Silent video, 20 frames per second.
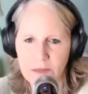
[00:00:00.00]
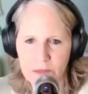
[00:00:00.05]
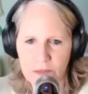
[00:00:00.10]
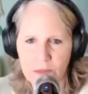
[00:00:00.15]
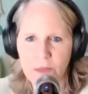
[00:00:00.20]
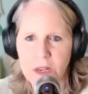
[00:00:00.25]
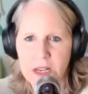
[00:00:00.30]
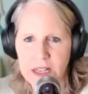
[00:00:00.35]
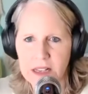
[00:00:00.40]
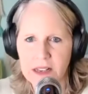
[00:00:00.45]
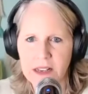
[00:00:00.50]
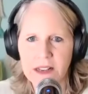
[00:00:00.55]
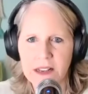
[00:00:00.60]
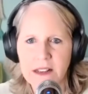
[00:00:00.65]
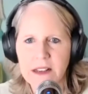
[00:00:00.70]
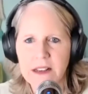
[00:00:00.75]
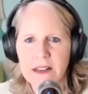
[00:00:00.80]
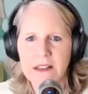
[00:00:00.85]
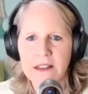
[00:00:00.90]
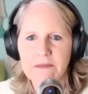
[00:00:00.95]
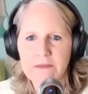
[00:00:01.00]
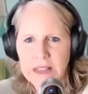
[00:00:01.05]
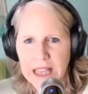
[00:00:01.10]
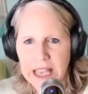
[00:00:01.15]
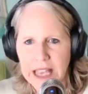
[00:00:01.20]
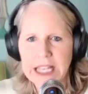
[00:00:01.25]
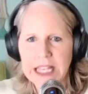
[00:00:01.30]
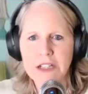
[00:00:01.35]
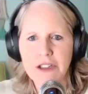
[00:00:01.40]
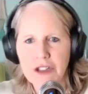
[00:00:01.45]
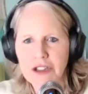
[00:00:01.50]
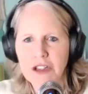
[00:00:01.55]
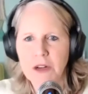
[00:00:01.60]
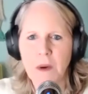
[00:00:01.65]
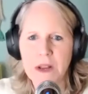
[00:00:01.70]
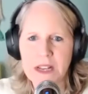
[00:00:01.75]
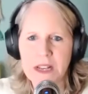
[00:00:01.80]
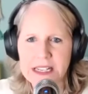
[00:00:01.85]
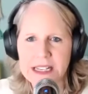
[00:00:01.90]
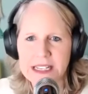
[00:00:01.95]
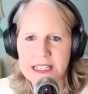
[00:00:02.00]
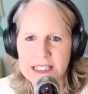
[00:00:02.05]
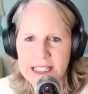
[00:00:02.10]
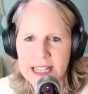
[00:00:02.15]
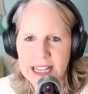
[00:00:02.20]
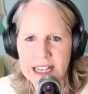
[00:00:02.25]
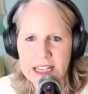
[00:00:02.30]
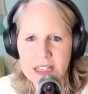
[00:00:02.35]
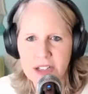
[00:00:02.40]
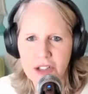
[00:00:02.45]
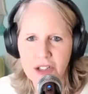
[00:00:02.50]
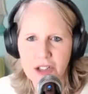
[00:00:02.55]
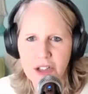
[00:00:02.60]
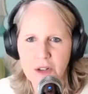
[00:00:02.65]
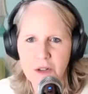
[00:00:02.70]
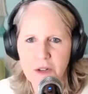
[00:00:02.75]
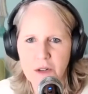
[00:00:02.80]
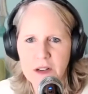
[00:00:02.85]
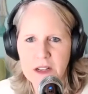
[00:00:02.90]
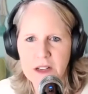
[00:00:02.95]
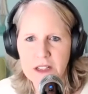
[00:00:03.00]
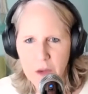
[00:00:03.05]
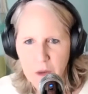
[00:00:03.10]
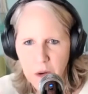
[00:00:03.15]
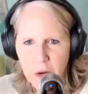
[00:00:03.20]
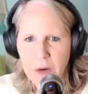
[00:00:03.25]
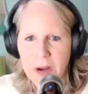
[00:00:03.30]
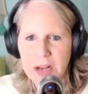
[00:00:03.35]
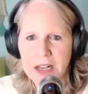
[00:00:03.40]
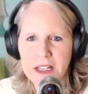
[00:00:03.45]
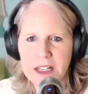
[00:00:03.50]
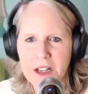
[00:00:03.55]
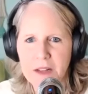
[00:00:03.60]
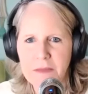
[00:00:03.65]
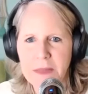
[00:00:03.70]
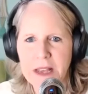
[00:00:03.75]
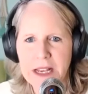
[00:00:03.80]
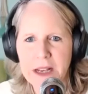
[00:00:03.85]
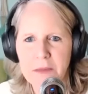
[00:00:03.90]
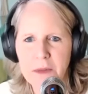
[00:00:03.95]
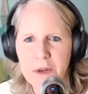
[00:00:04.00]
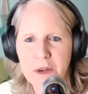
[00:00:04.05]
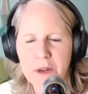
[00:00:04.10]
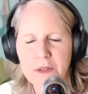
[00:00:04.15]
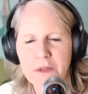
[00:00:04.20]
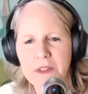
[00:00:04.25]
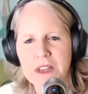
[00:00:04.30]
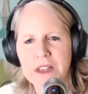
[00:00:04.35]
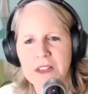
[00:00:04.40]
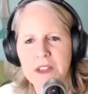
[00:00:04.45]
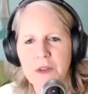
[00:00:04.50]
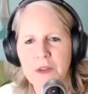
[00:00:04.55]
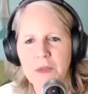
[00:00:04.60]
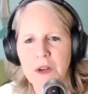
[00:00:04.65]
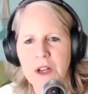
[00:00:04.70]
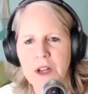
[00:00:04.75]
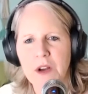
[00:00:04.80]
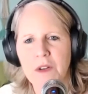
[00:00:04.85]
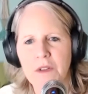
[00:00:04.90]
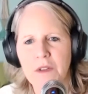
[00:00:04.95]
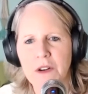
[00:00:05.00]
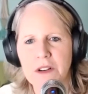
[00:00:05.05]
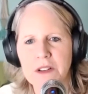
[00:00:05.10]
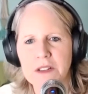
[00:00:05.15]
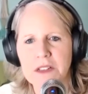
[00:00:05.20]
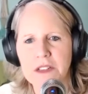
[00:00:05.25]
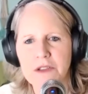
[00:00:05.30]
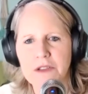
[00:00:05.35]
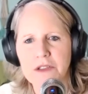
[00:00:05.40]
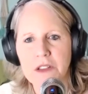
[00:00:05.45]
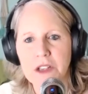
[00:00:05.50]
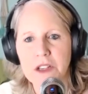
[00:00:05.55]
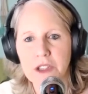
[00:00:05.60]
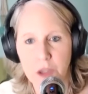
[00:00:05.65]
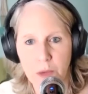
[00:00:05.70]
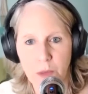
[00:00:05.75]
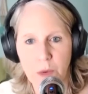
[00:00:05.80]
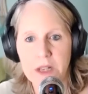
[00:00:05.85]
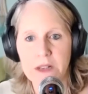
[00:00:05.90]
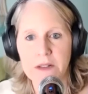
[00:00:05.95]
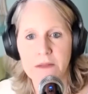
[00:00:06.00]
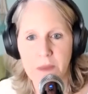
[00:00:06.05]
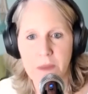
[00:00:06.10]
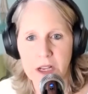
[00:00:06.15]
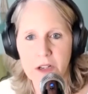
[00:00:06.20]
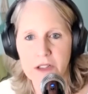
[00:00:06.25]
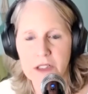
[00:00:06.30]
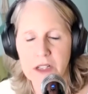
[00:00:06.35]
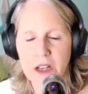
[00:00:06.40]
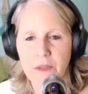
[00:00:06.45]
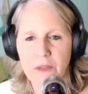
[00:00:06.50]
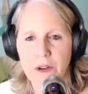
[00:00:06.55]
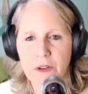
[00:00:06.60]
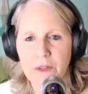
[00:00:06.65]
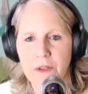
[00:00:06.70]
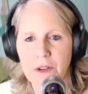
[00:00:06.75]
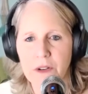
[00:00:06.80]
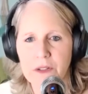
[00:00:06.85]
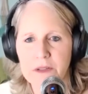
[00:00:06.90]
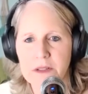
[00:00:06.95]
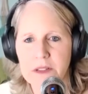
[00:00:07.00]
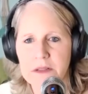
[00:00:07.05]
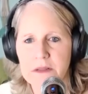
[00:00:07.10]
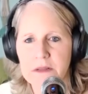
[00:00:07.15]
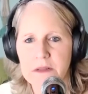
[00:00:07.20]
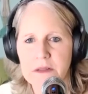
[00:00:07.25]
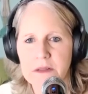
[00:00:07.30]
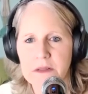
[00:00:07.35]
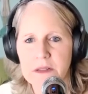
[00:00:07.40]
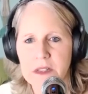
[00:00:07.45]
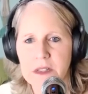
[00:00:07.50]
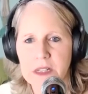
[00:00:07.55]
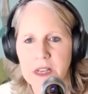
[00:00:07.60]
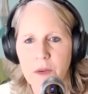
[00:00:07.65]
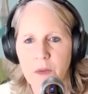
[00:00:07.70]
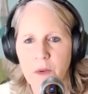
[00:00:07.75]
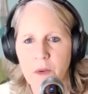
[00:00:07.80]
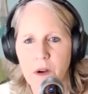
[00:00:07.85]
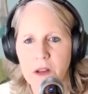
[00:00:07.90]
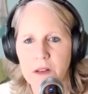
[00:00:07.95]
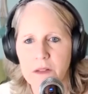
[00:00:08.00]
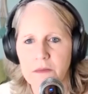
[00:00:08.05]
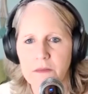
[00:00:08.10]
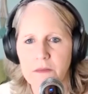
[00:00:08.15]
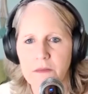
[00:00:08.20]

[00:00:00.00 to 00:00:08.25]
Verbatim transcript: when it aged to what it needed to age to, and you were ready to make a move, then you went over. Did you? And you went by yourself over to Taiwan.